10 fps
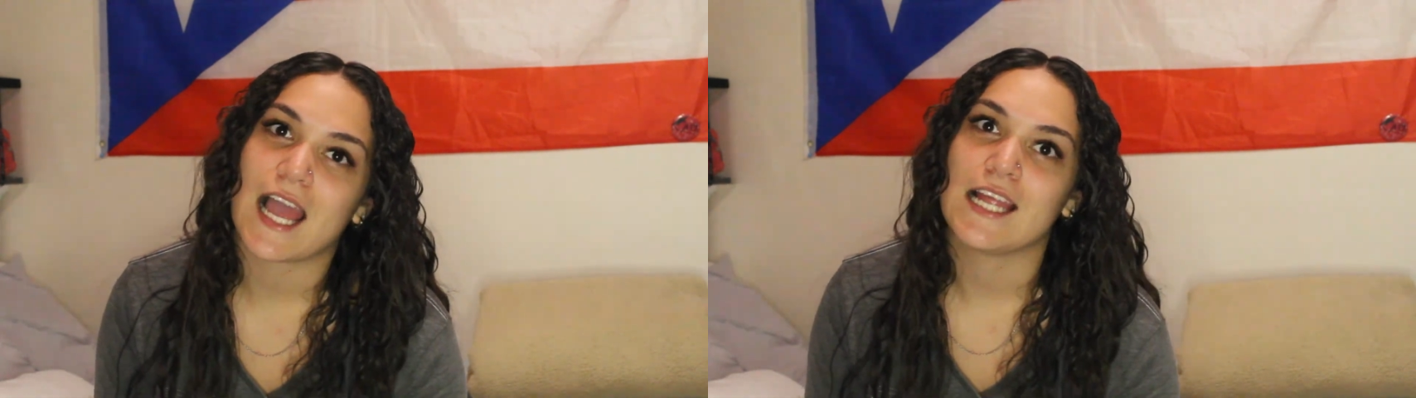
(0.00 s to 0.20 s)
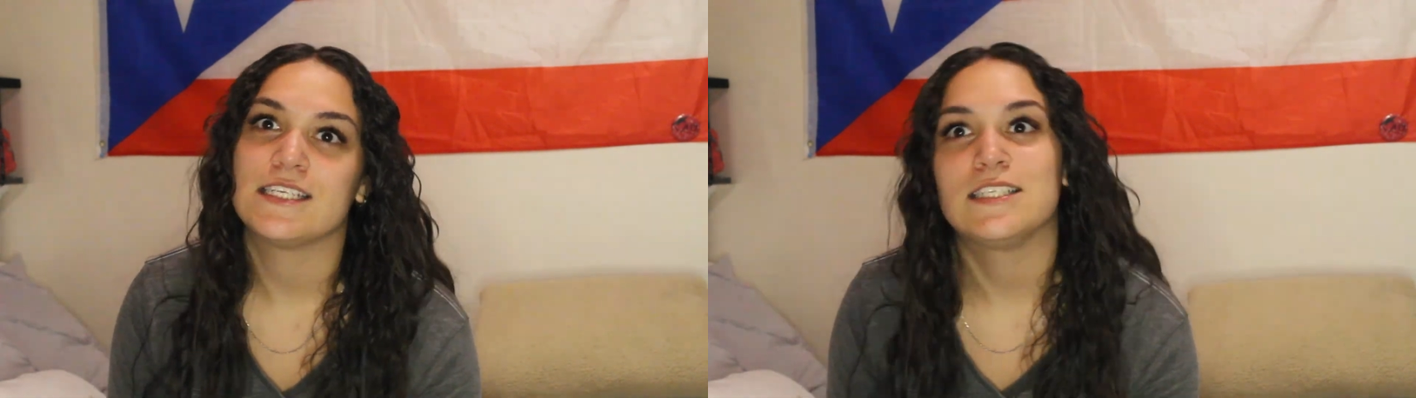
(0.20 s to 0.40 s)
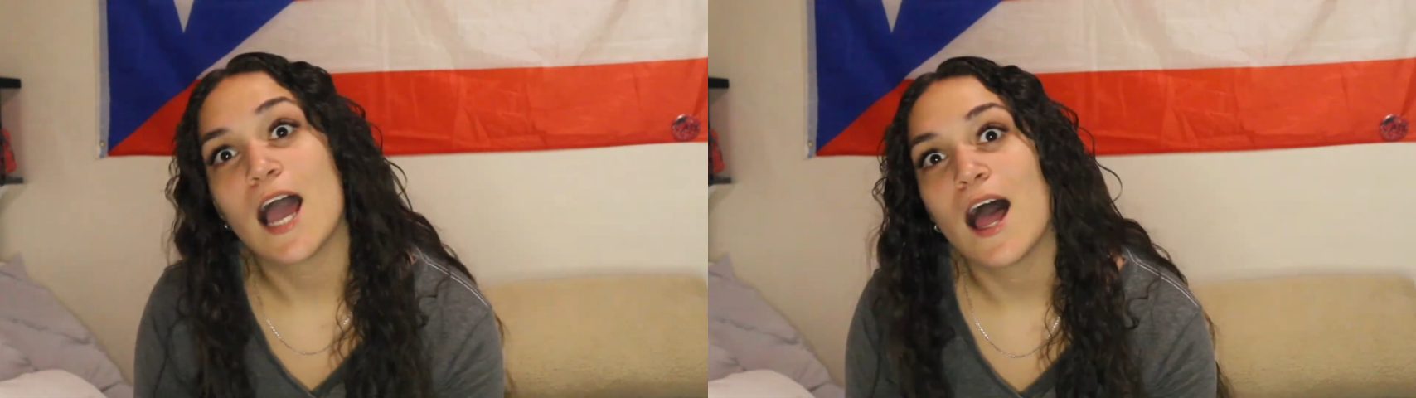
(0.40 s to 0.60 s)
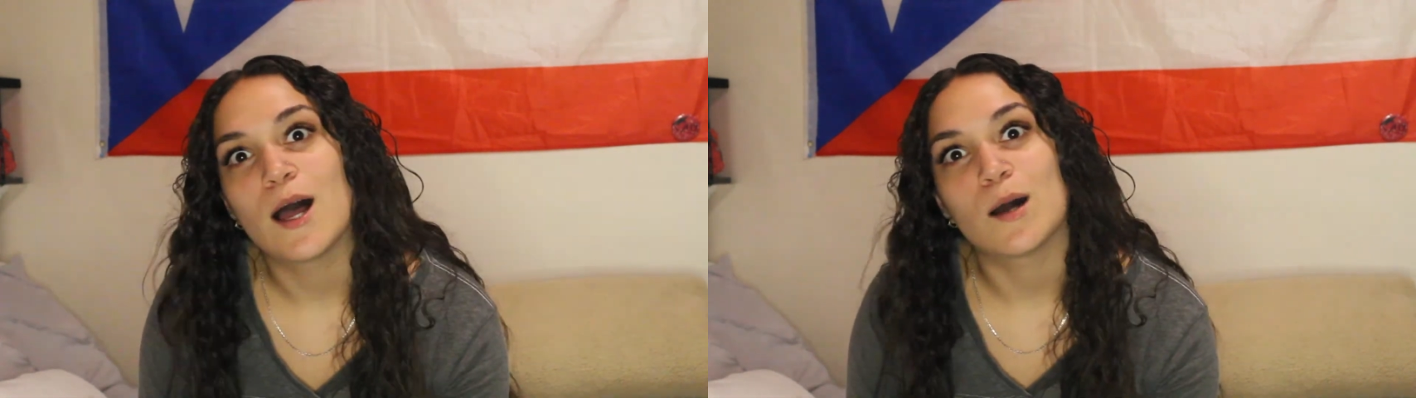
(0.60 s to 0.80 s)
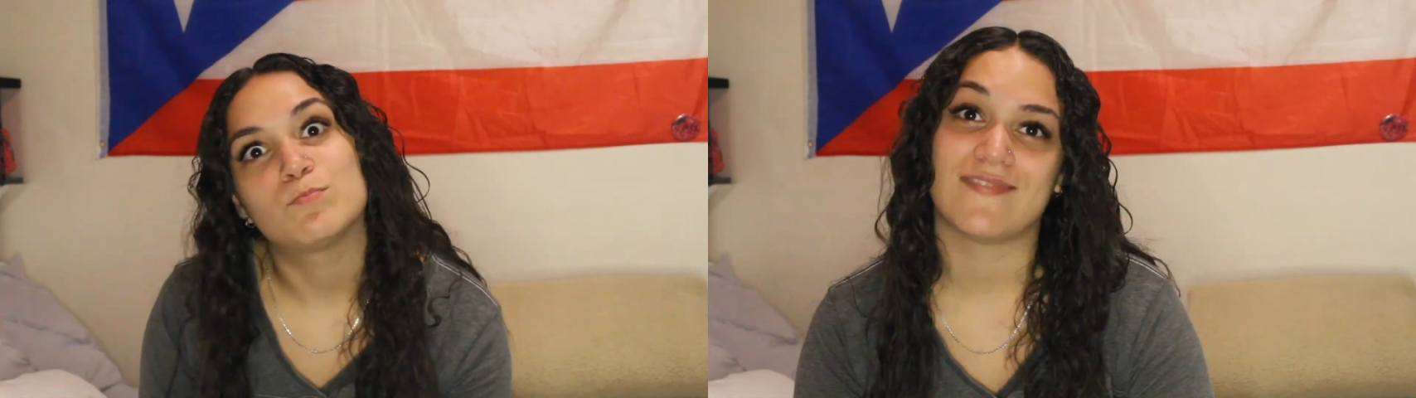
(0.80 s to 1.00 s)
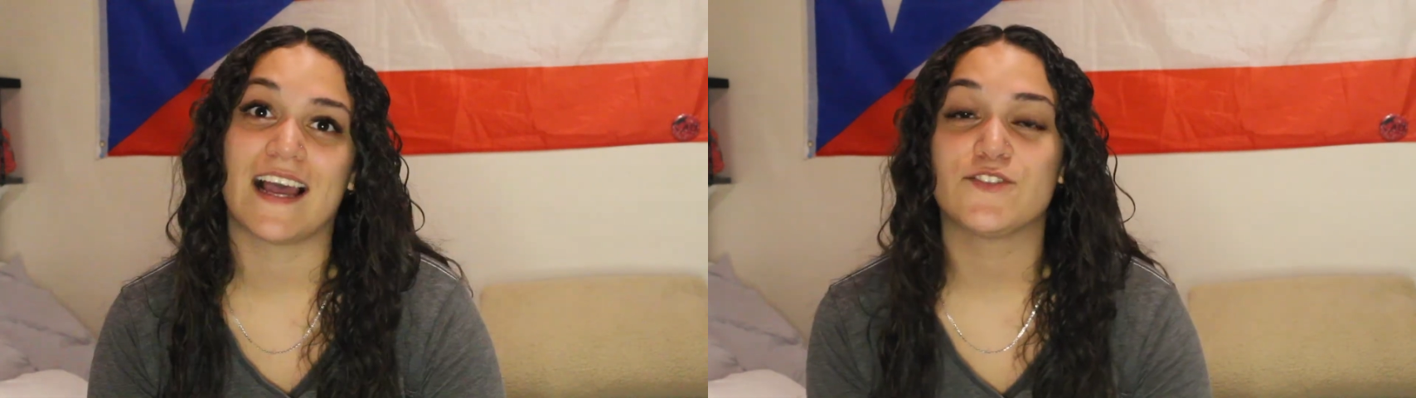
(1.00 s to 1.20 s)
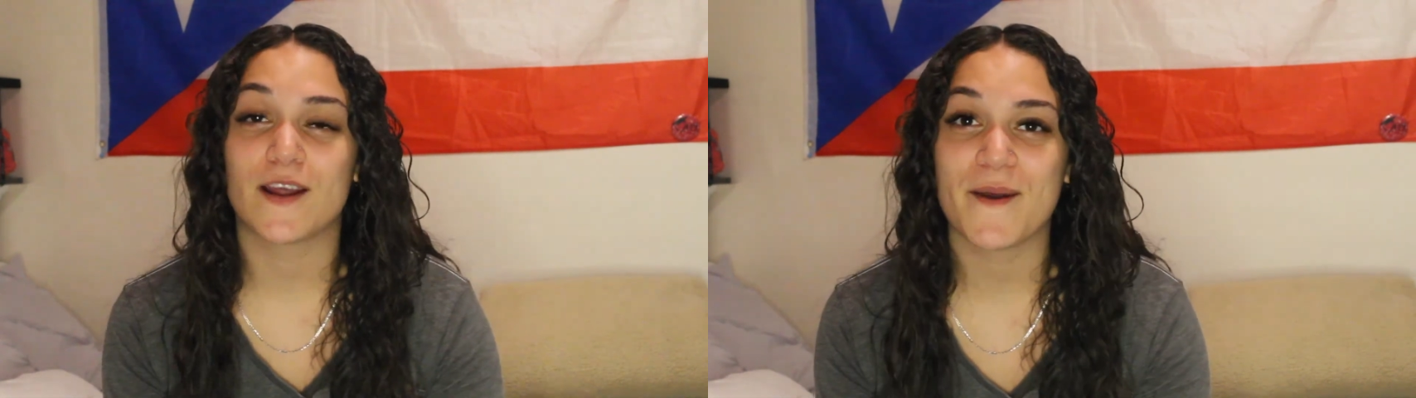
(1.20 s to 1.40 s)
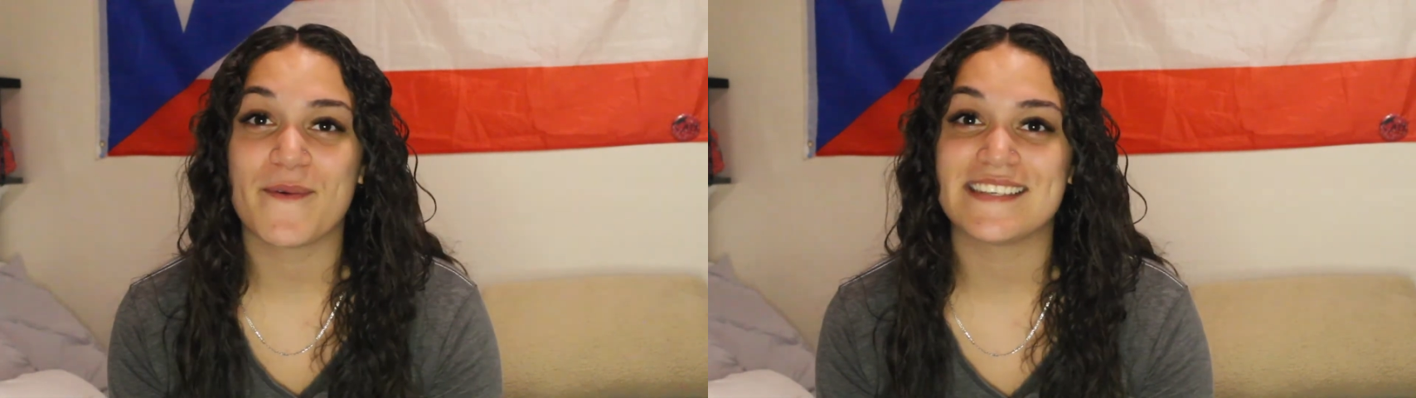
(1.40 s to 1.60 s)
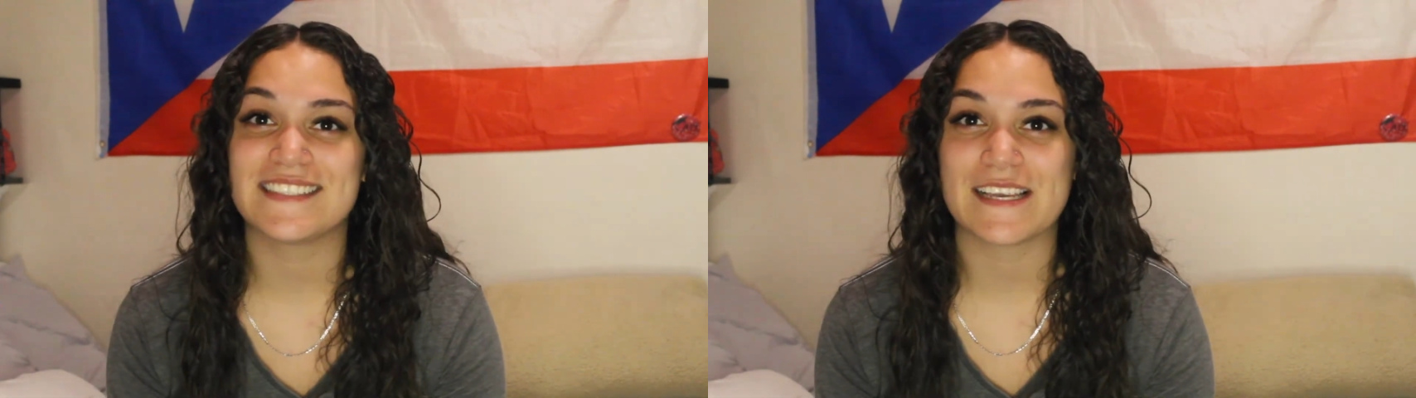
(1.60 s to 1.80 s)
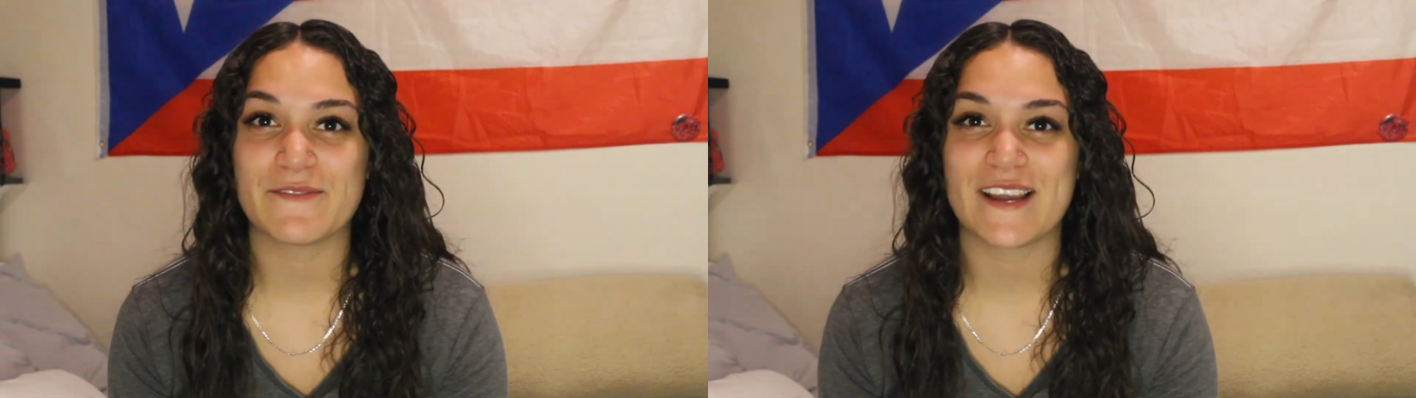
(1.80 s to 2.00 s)
And yeah, I tried my best
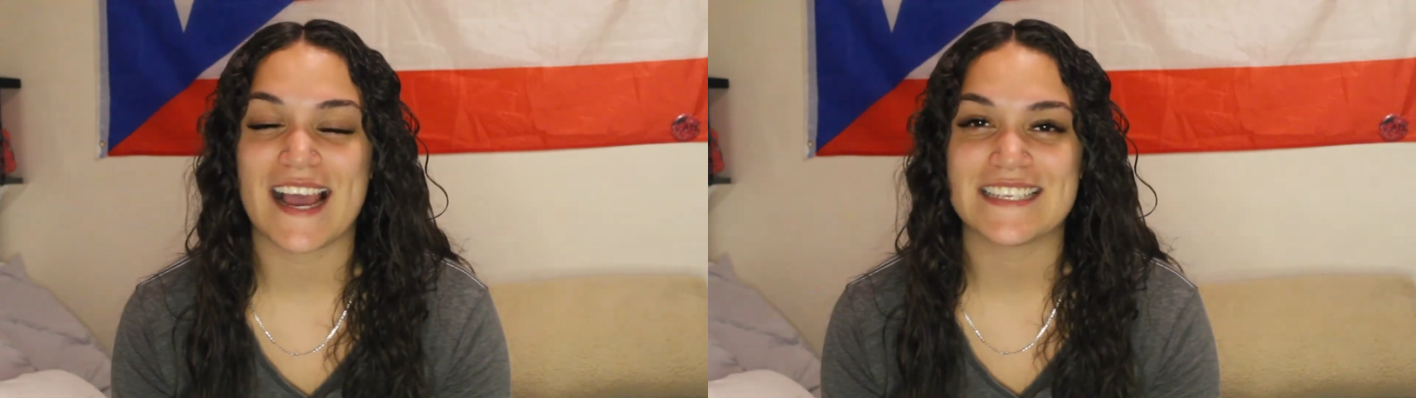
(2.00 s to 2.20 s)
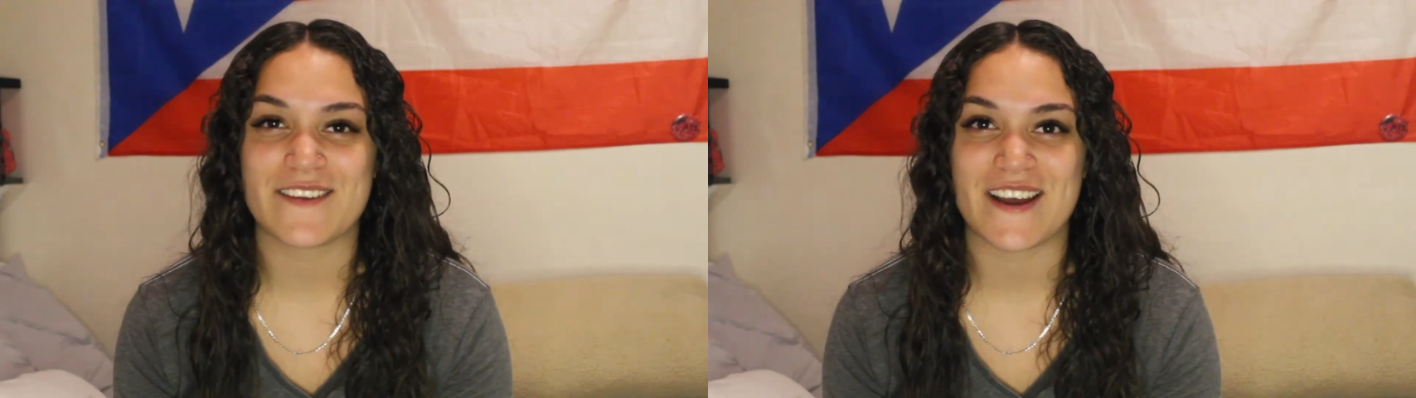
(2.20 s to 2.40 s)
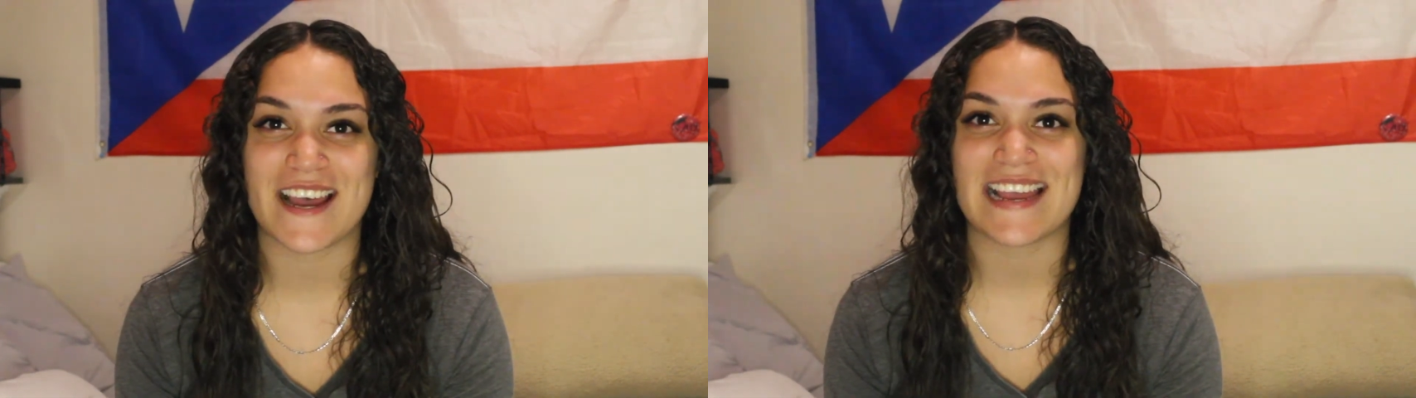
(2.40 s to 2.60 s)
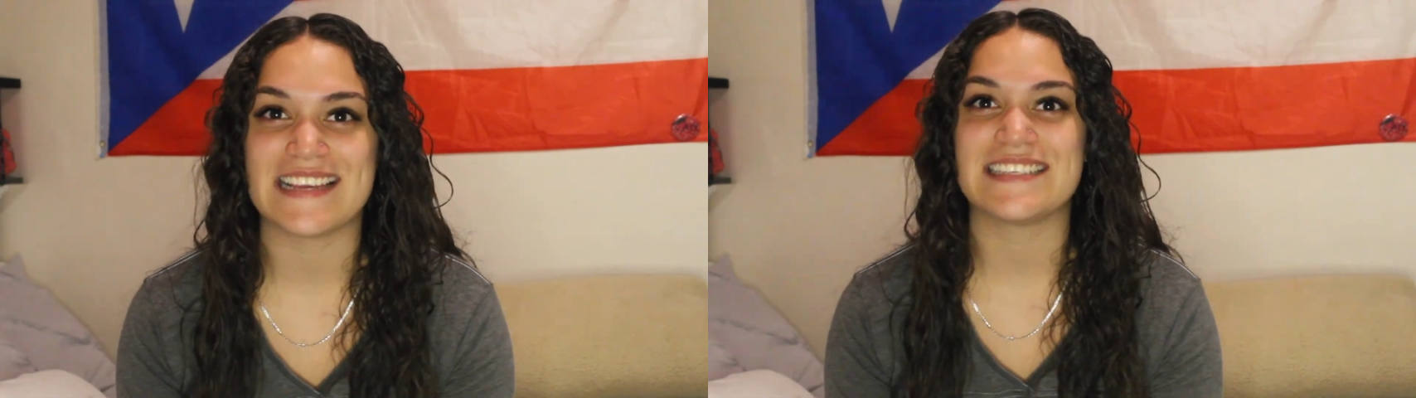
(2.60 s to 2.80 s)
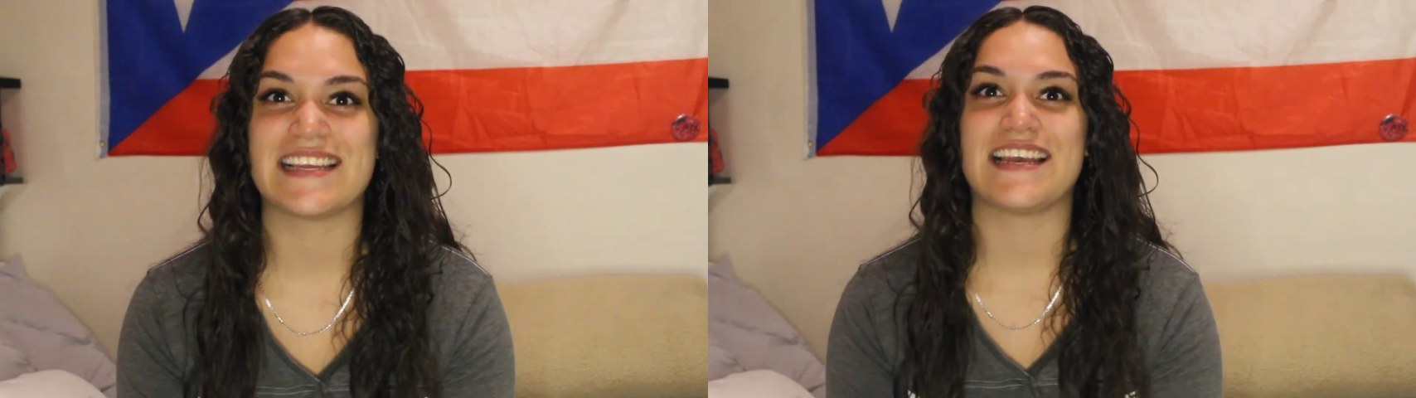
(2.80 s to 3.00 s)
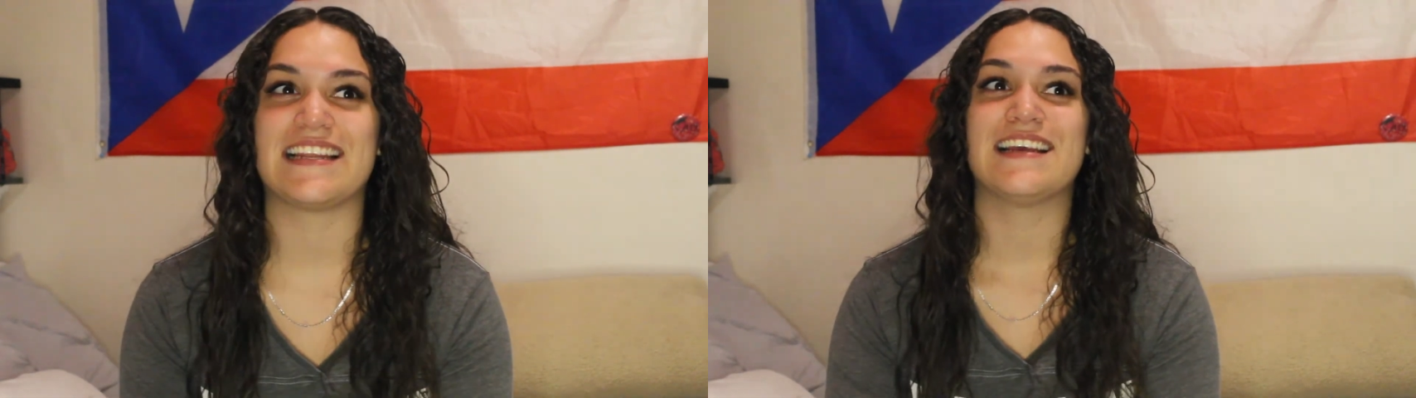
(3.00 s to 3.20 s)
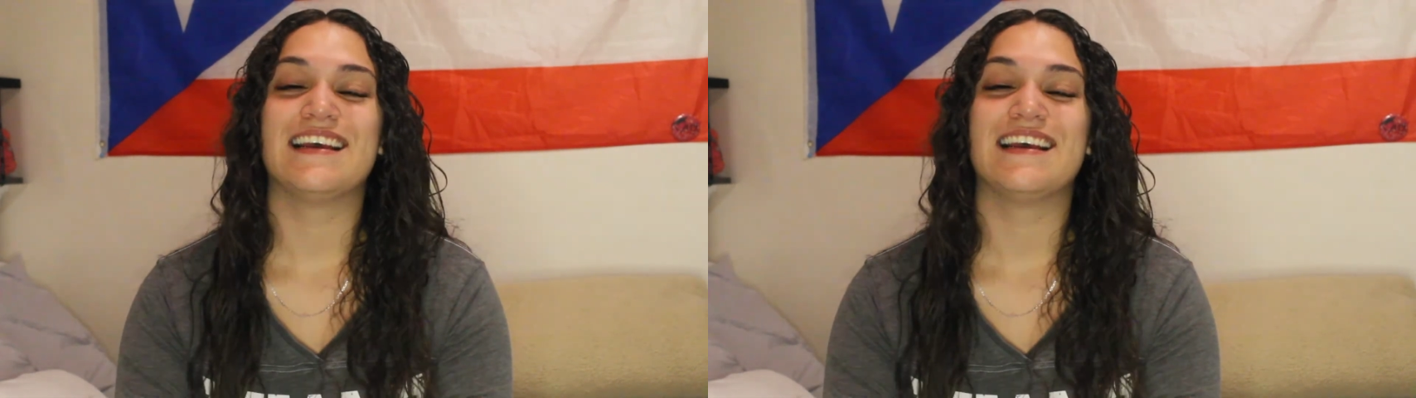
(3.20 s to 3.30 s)
to give you guys advice, and